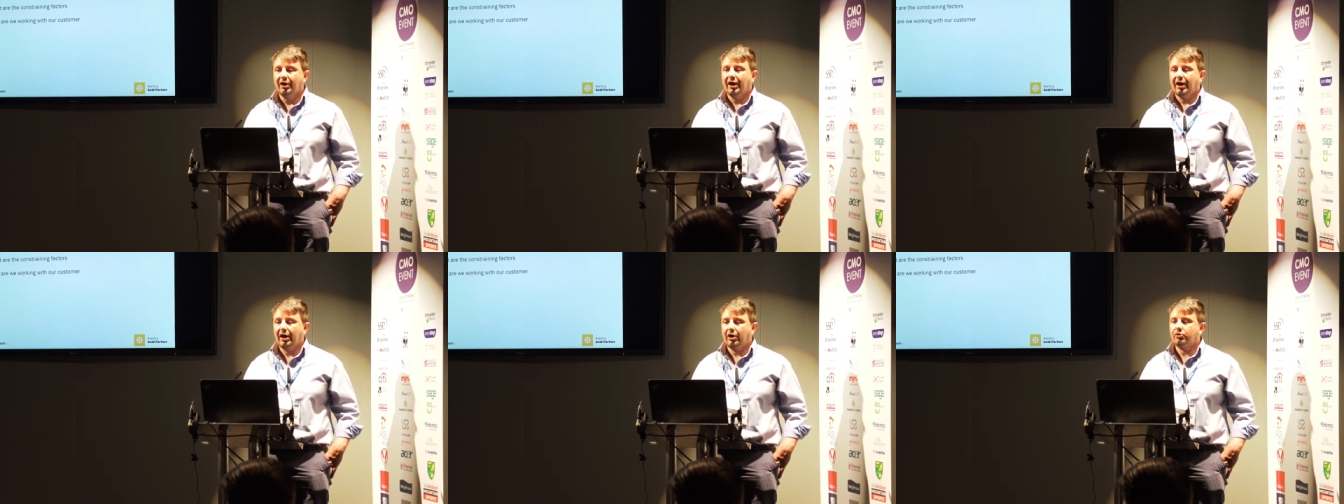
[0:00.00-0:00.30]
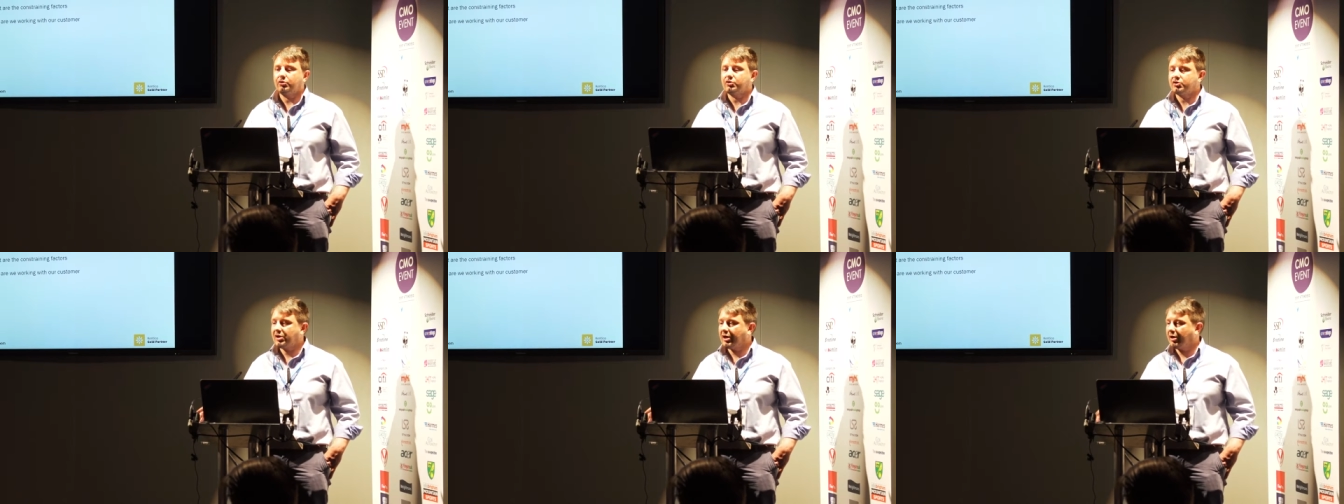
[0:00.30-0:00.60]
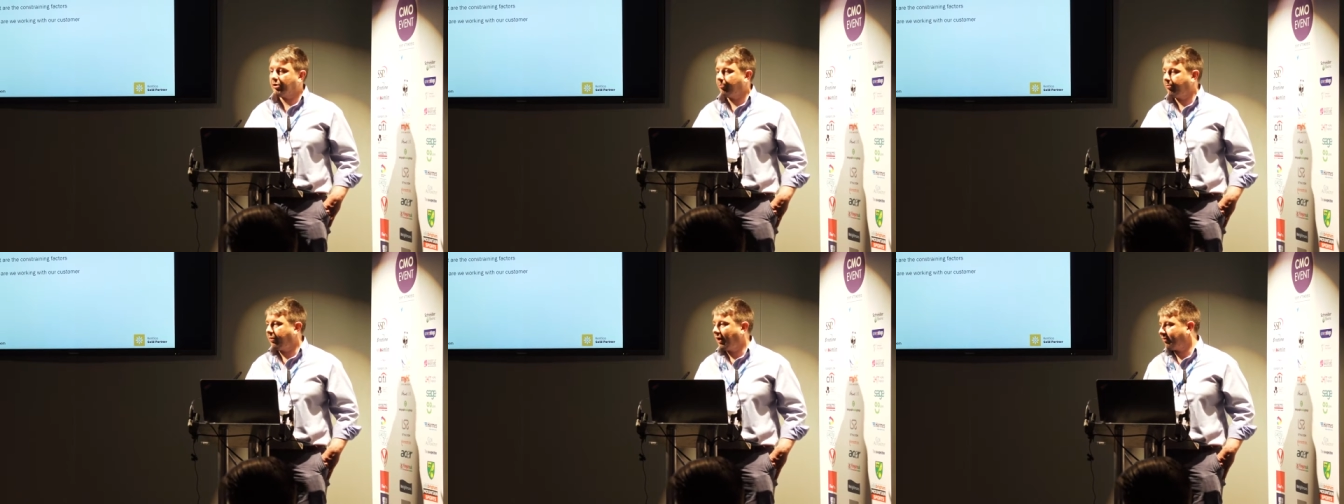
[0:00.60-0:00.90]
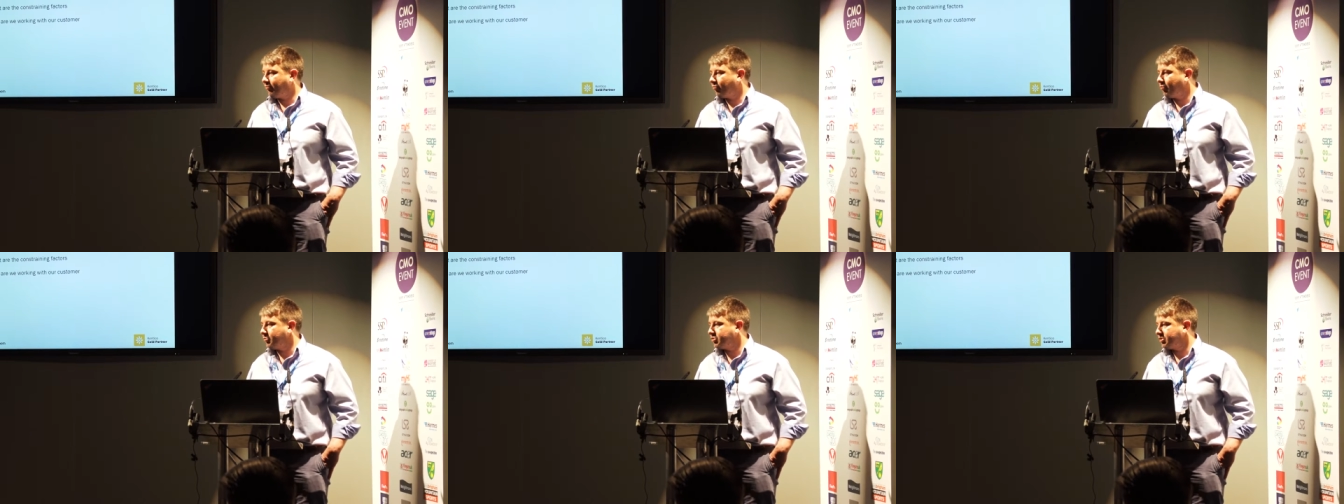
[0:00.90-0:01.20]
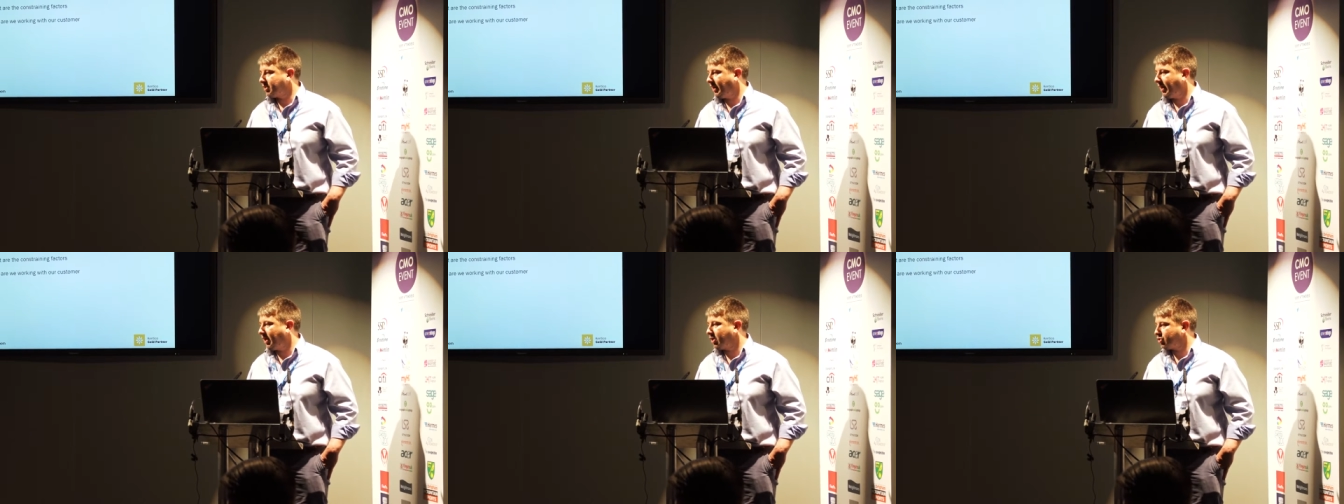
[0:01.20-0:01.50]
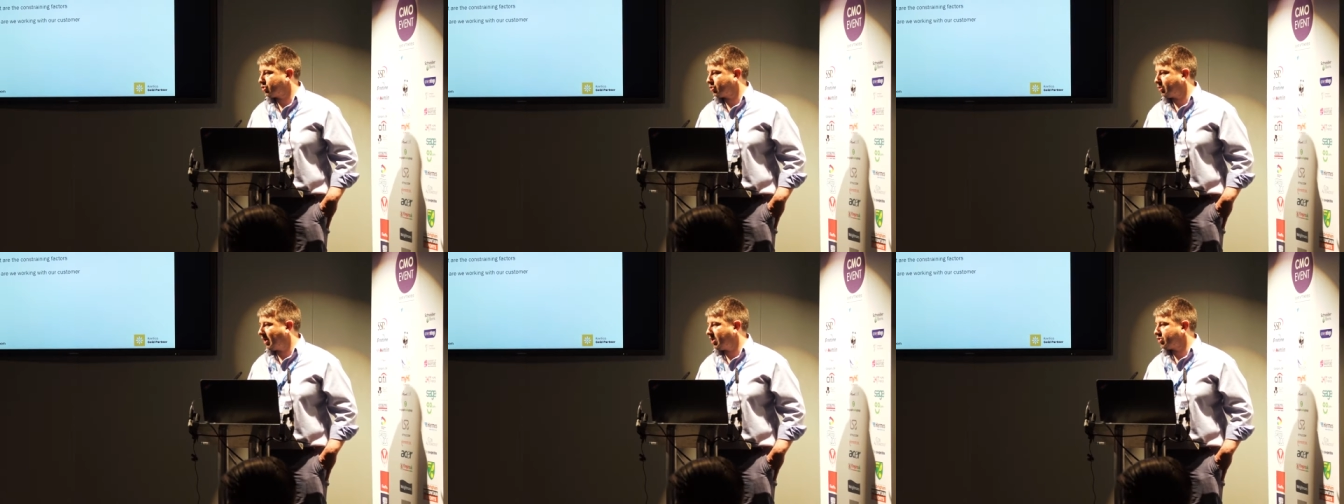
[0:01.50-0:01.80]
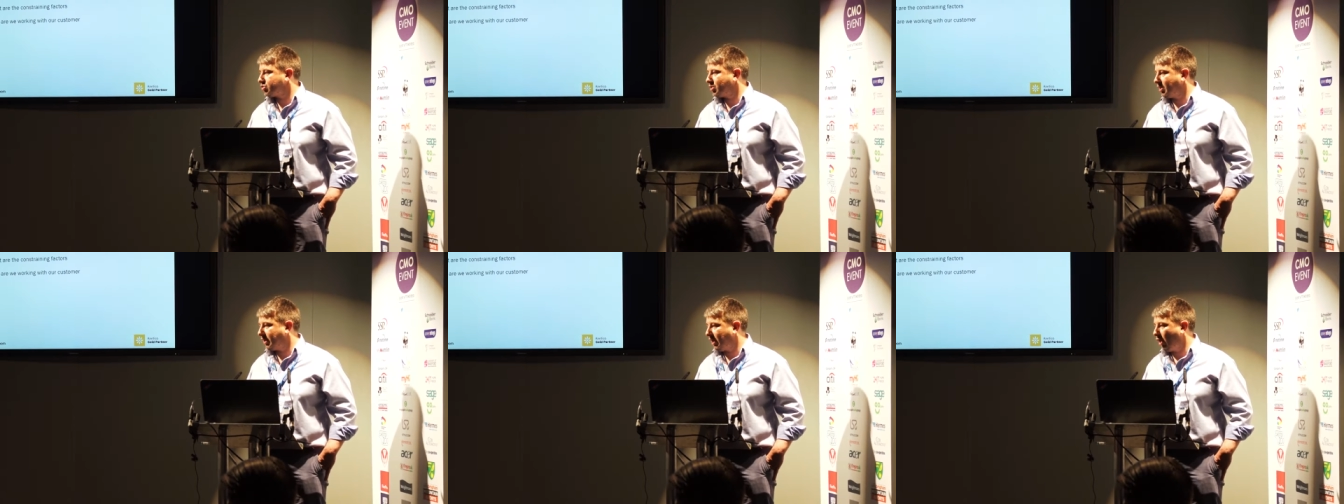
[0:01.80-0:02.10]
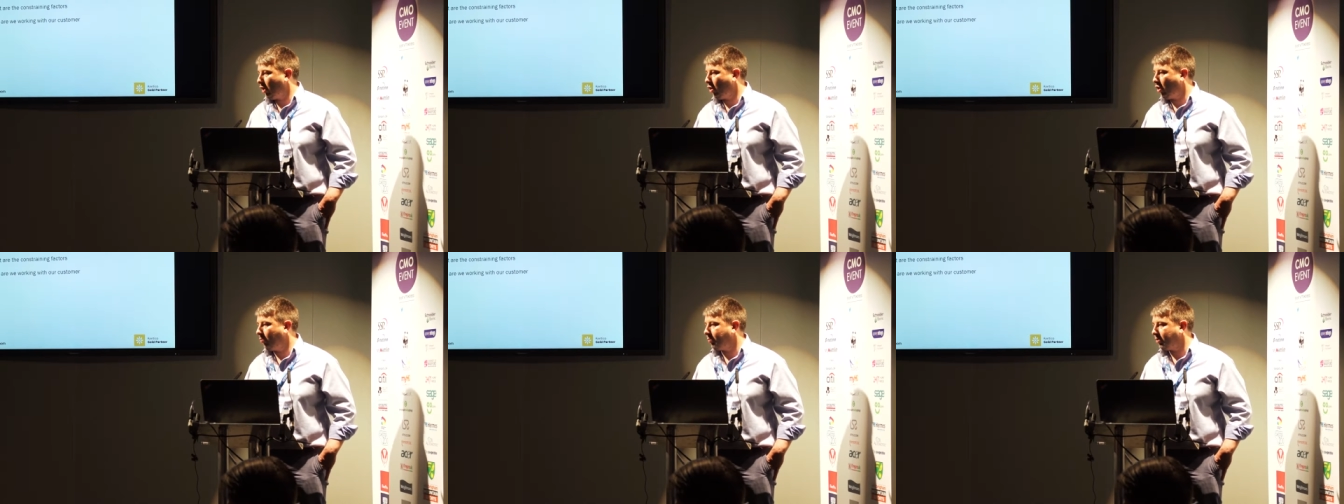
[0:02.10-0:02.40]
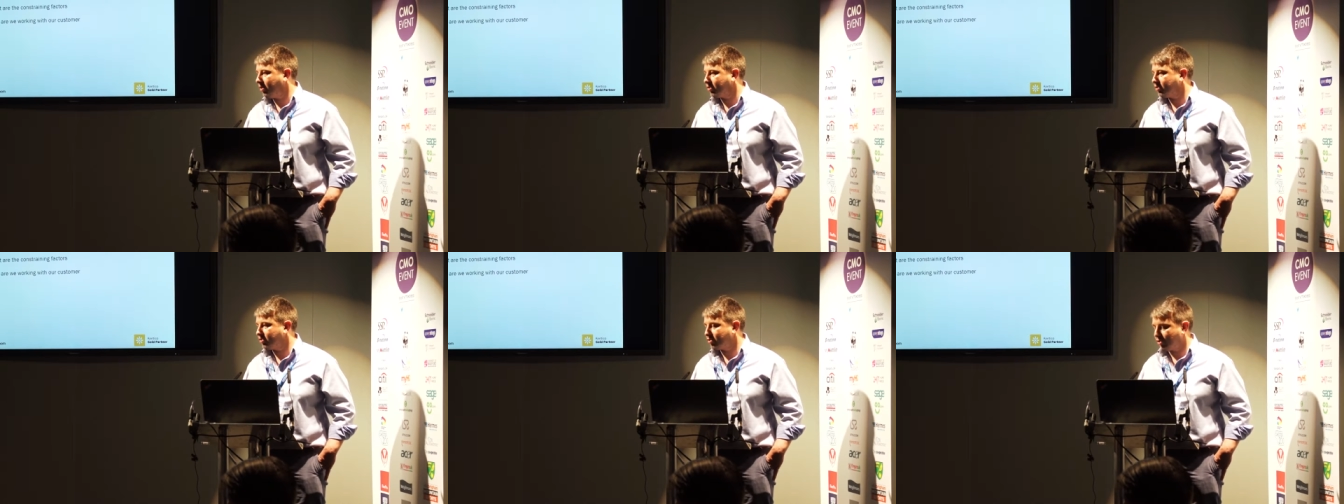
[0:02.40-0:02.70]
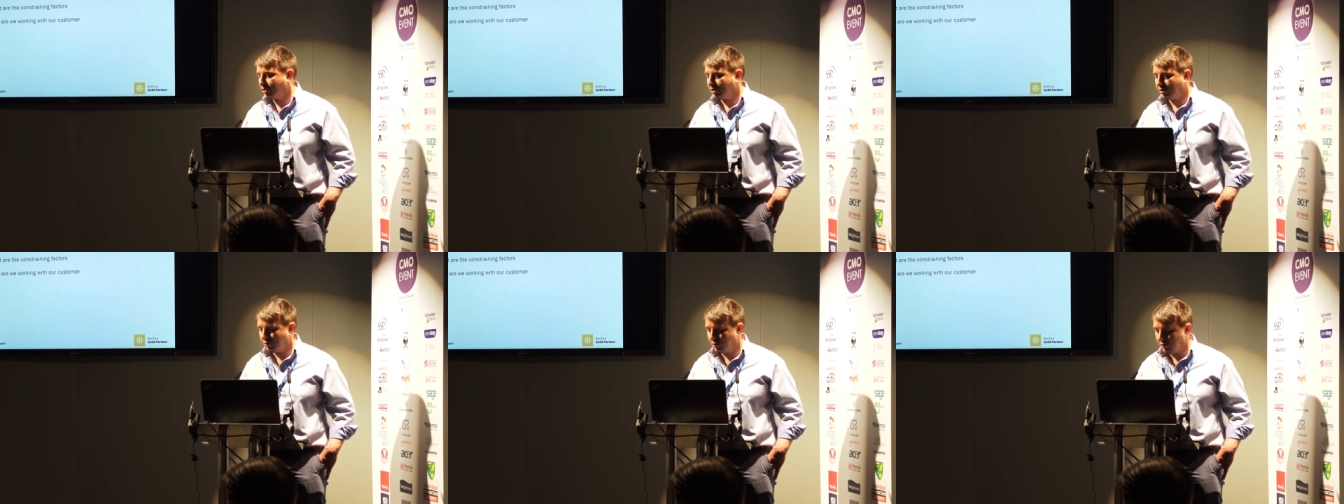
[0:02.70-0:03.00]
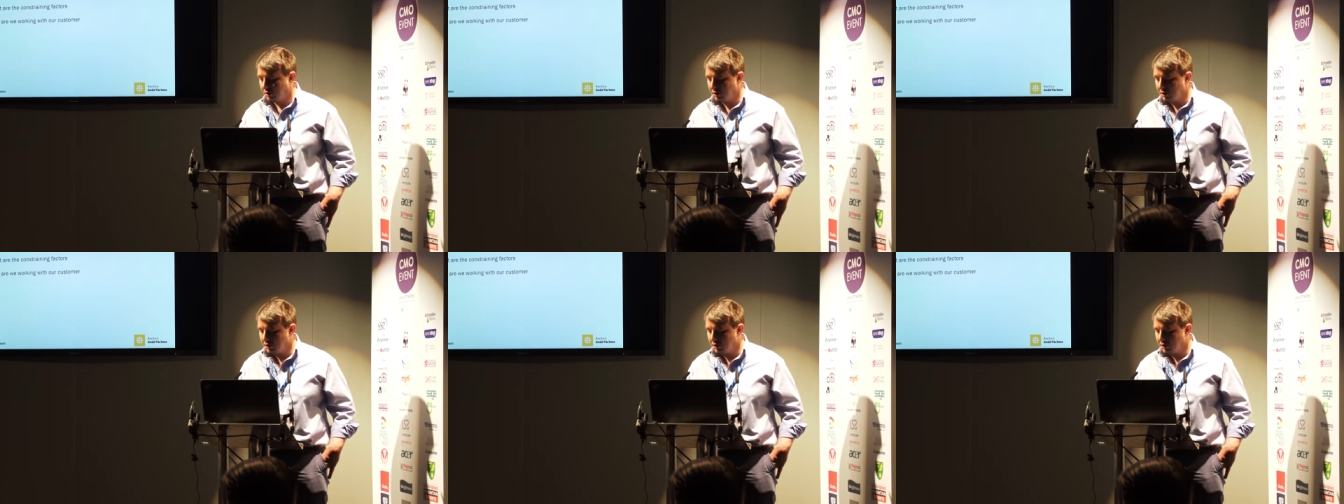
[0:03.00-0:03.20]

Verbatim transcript: How does our platform selection actually help us to,